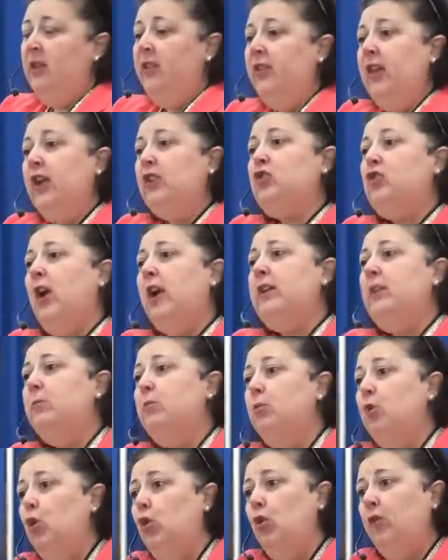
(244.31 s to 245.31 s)
They're trying to
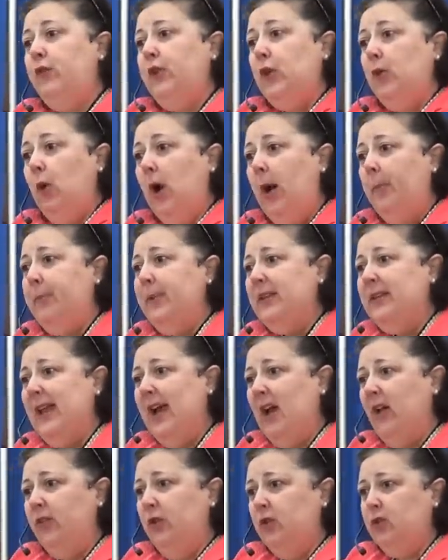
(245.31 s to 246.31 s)
move you up and
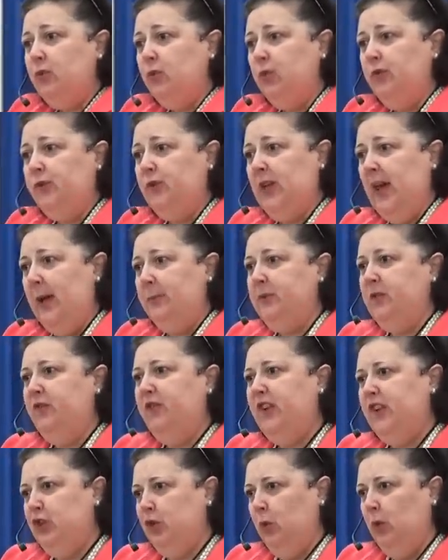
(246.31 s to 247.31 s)
down those rooftops
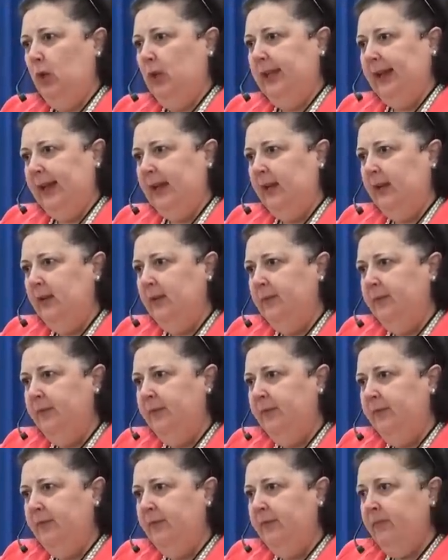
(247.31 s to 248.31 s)
visually.
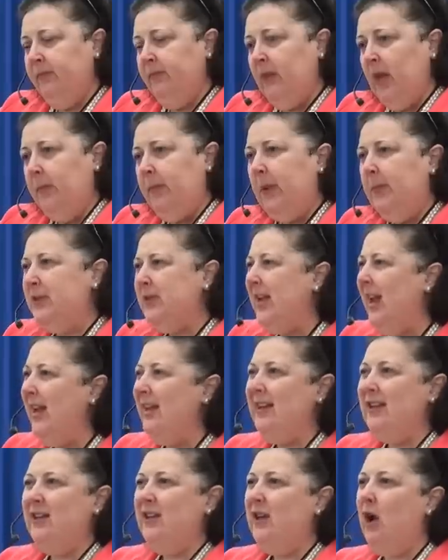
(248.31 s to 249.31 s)
And people say,
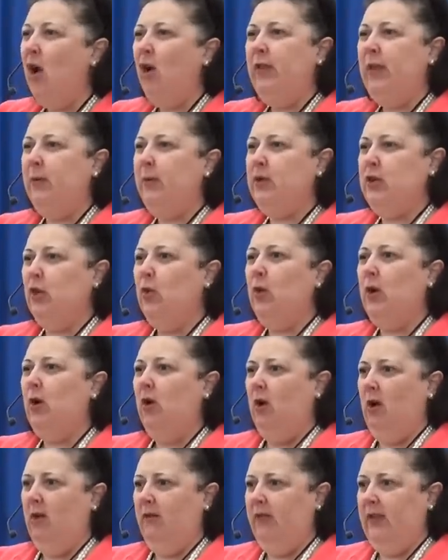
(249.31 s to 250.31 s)
I didn't know they were doing
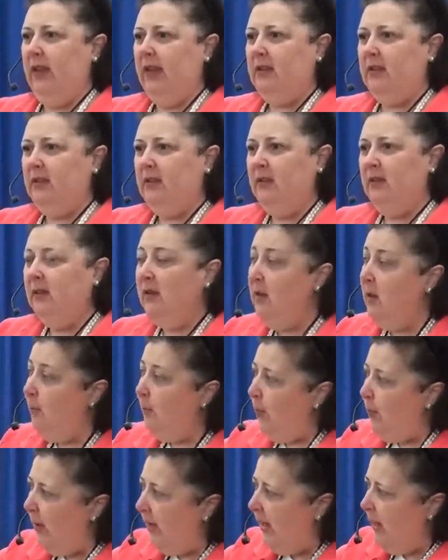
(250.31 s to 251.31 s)
all this.
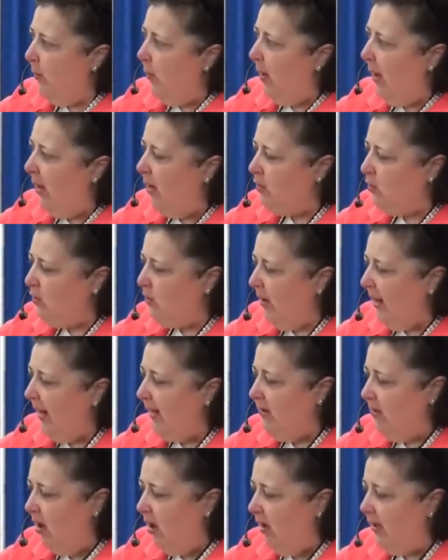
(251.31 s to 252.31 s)
Pretty
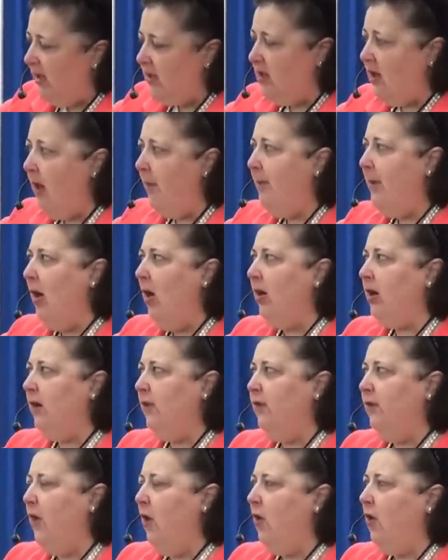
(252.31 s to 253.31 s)
well-trained artist,
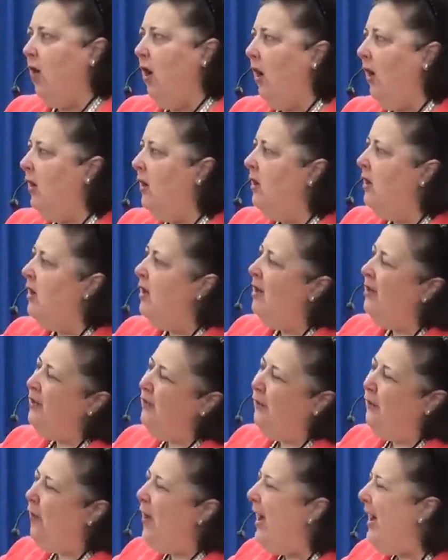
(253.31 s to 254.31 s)
American folk art. The
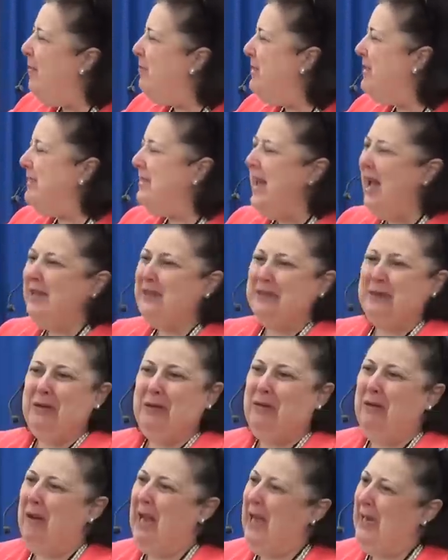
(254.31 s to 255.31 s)
frame is not
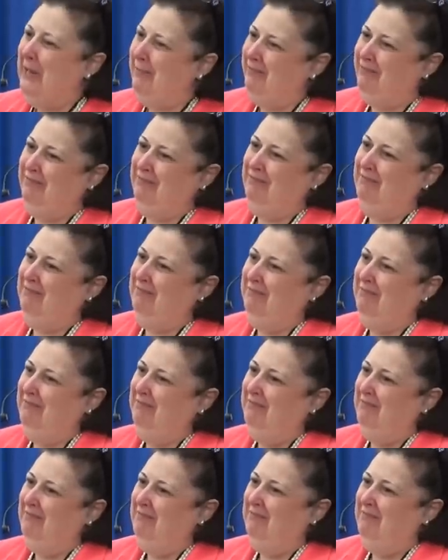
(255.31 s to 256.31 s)
so great.
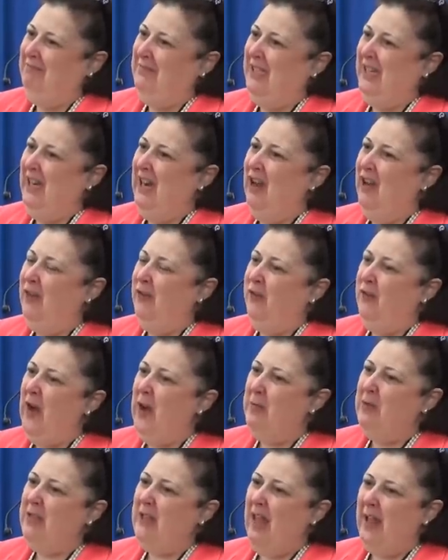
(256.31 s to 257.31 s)
You know, the
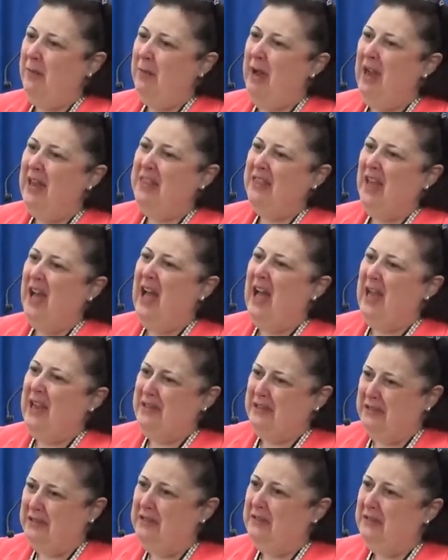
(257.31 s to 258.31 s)
frame is like my thighs.